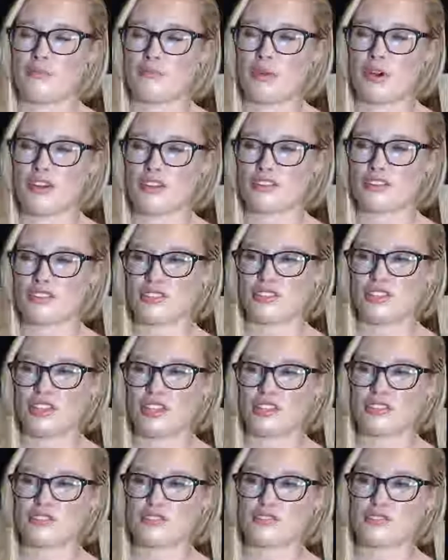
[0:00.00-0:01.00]

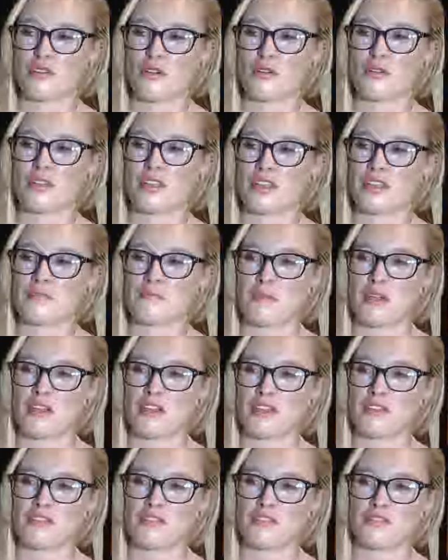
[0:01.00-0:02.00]
personally controlling
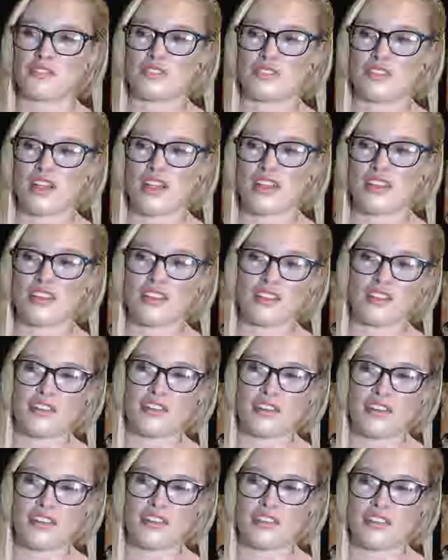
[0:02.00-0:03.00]
my vagina
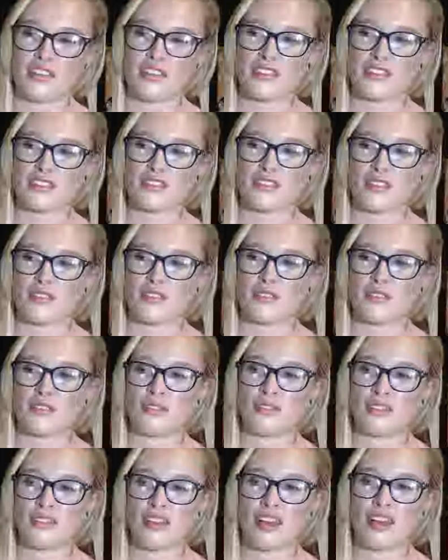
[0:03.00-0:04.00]
or anything,
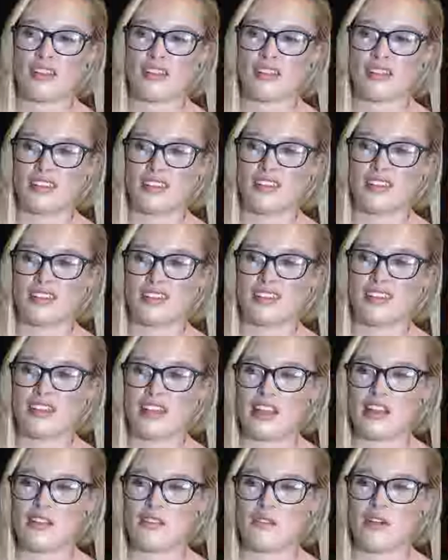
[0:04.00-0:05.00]
so
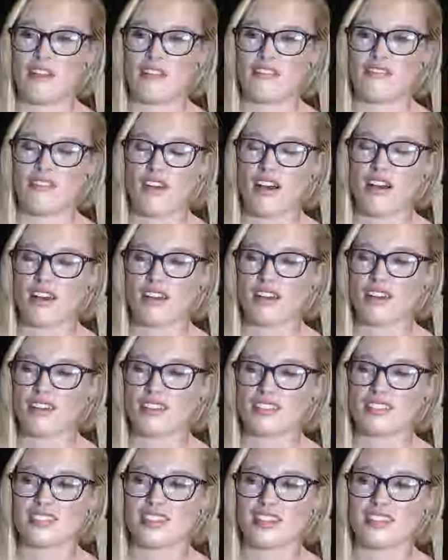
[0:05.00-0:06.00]
and who I
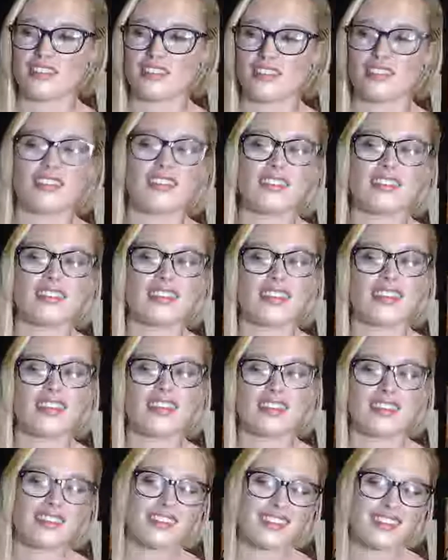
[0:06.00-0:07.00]
fuck, so
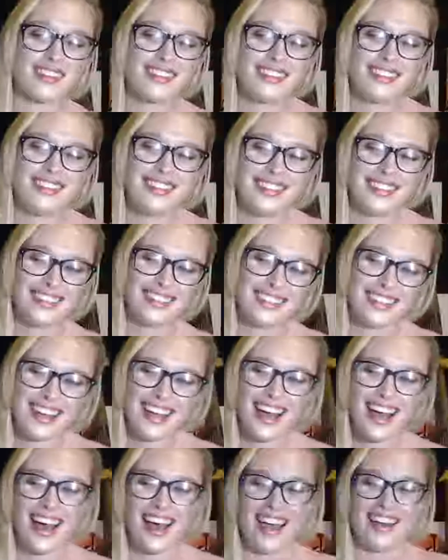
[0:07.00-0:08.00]
like
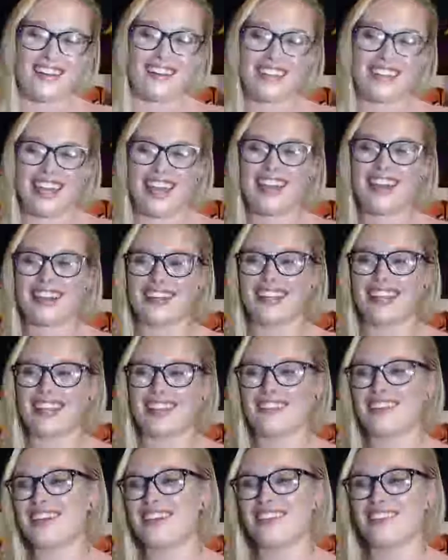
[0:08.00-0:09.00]
I don't care
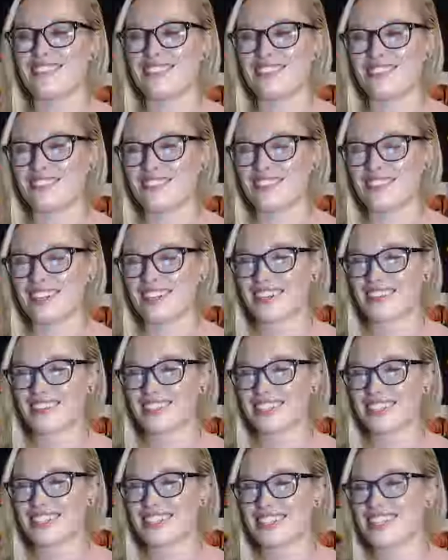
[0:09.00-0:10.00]
like what
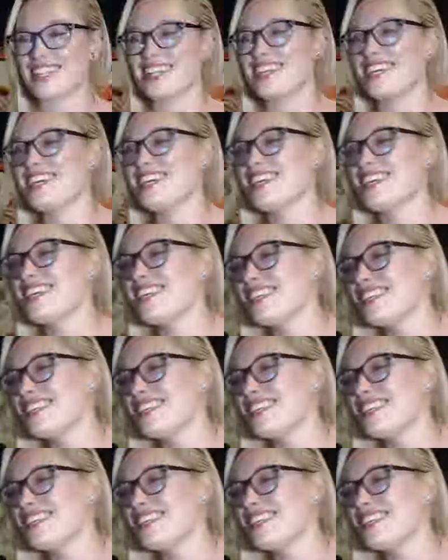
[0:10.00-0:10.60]
your religion is.